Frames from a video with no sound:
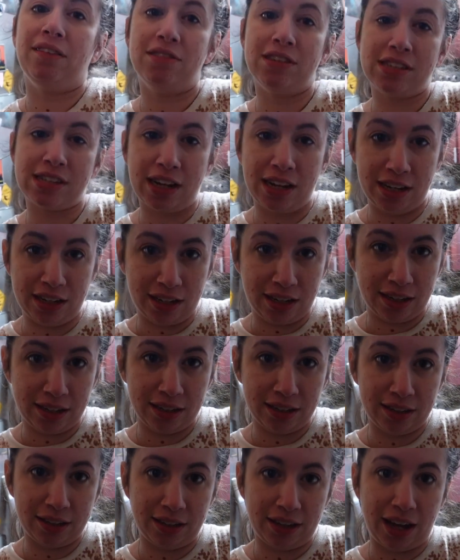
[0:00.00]
I've decided.
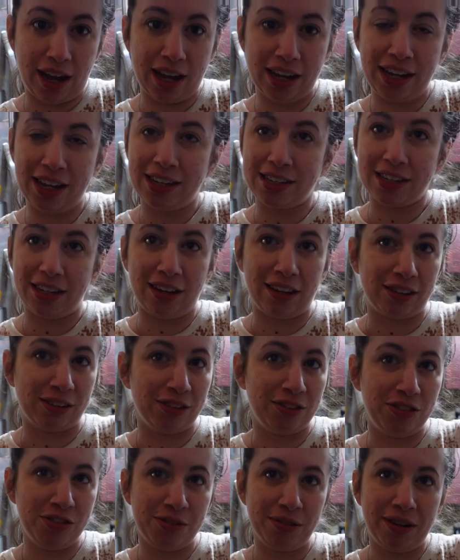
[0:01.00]
I can't tell how
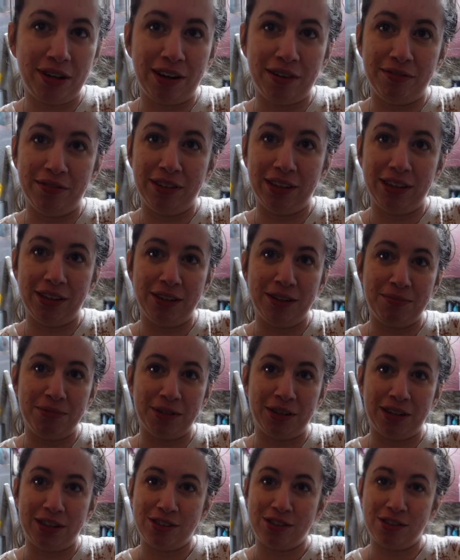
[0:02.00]
close you are. I really hope you're
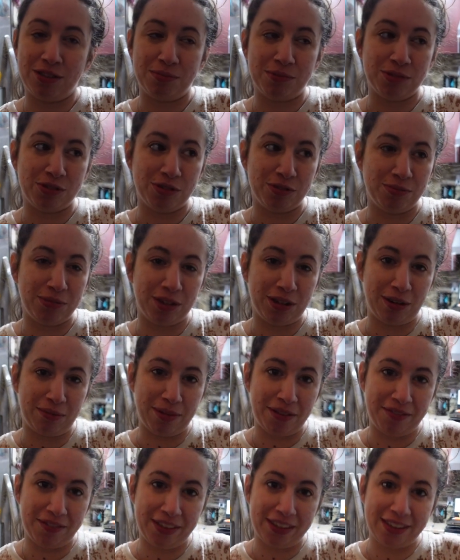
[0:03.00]
not super zoomed in on
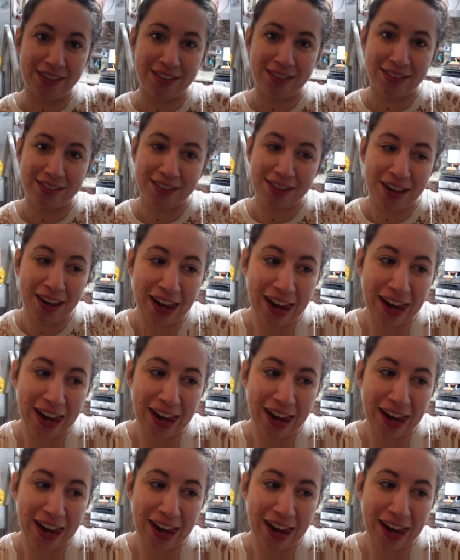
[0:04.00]
my face.